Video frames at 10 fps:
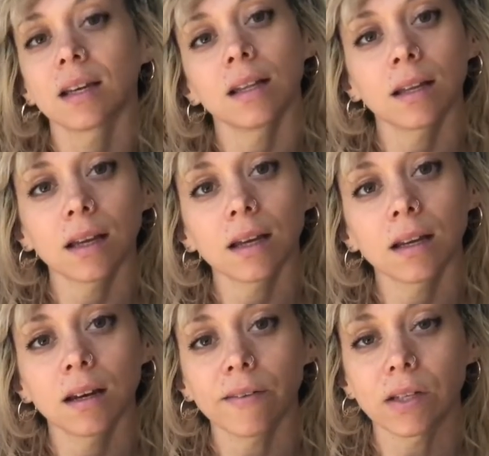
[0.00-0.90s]
a healing in
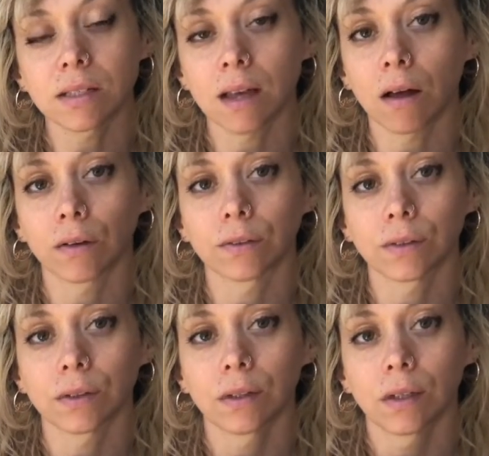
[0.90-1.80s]
and of itself,
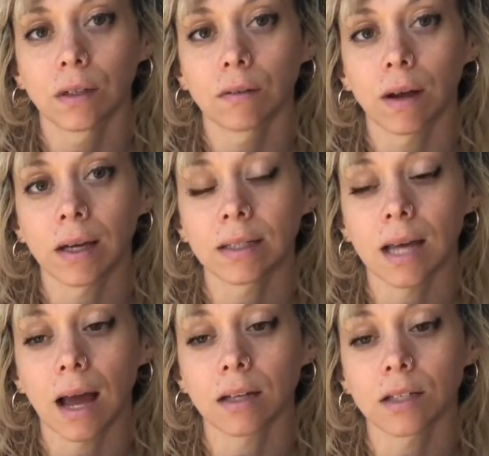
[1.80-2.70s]
right? To
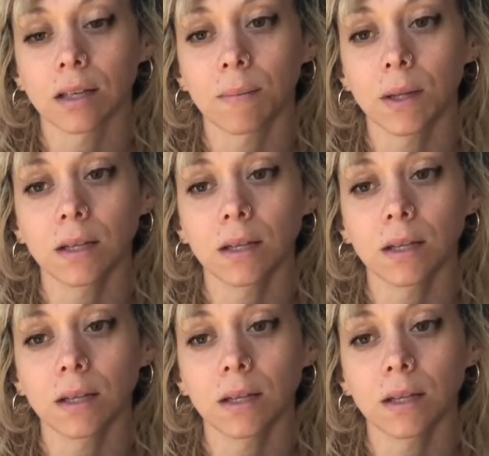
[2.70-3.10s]
actually be